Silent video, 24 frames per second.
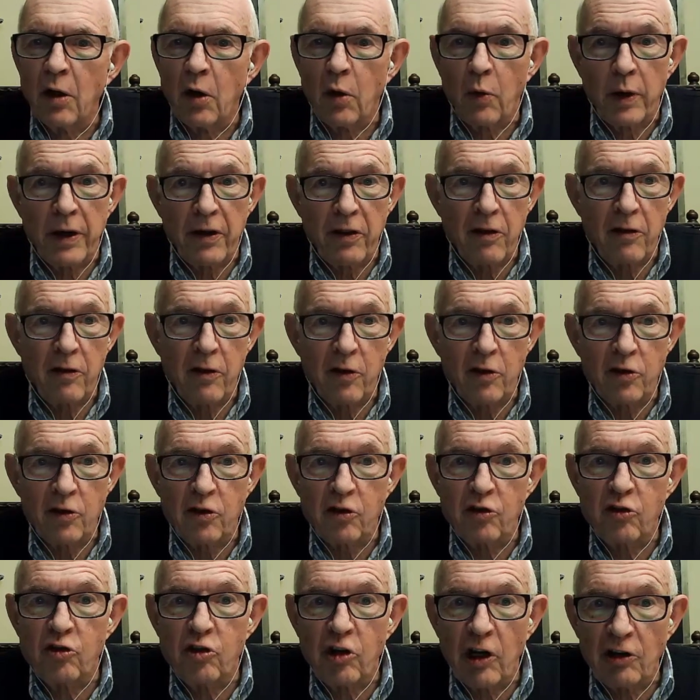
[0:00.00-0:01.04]
or whether this
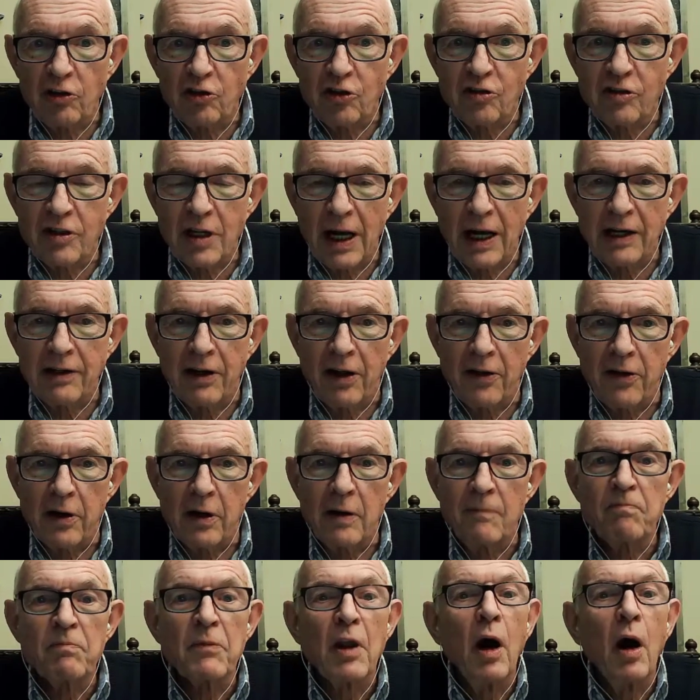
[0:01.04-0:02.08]
is just
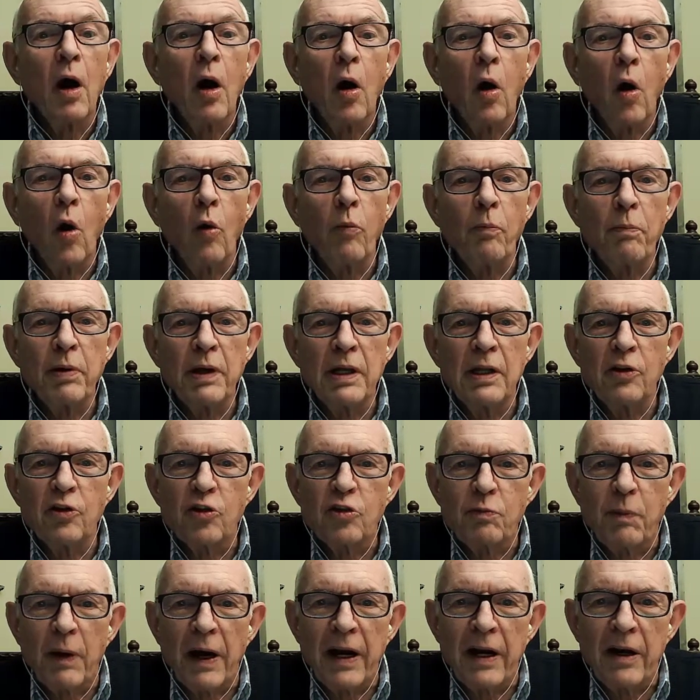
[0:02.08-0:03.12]
another
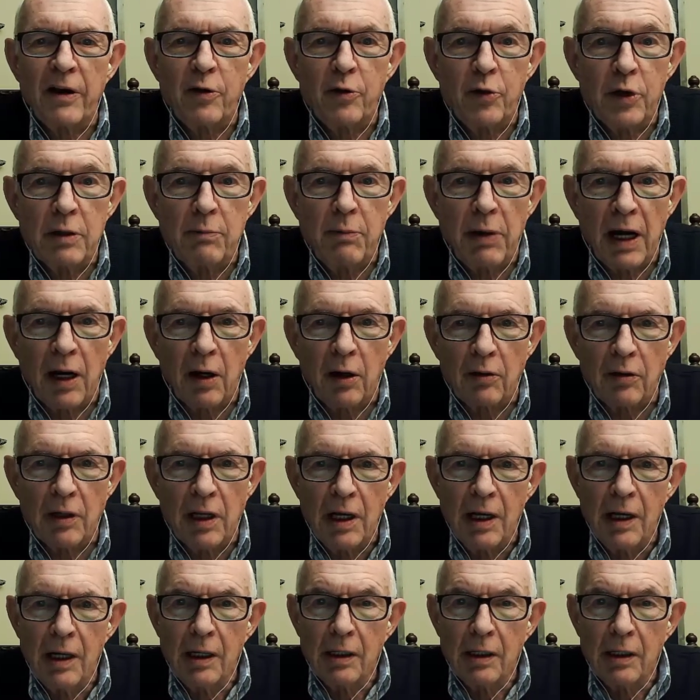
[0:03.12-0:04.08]
hope-inspired rebound